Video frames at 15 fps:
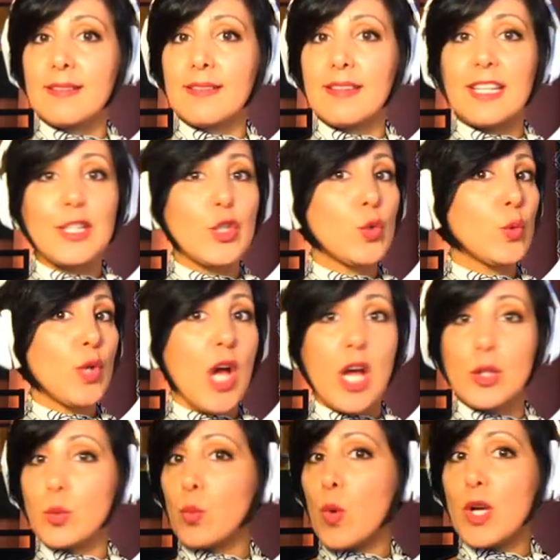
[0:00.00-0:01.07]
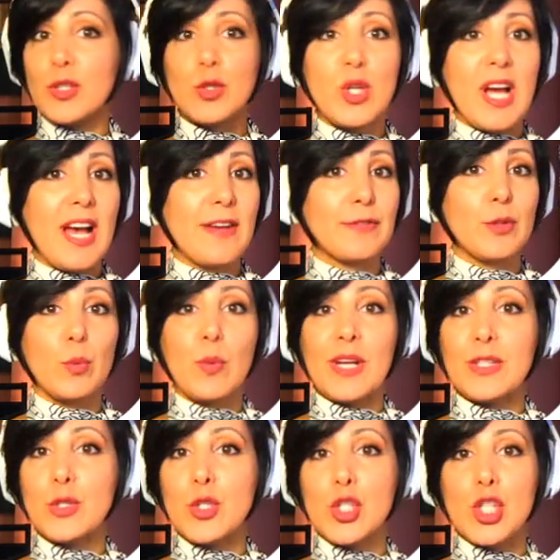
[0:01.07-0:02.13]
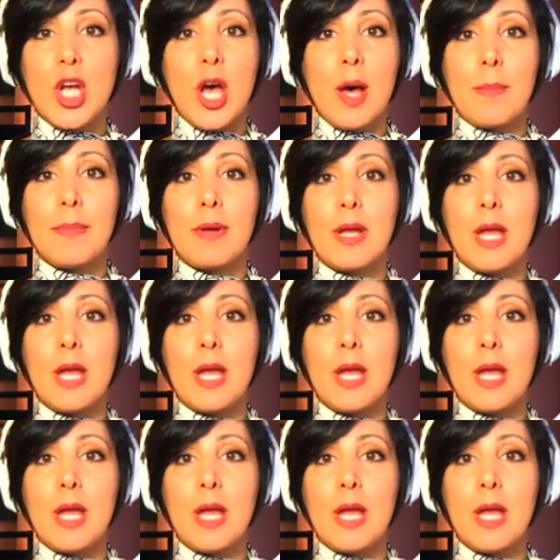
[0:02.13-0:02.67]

They do not want to have to wait to shop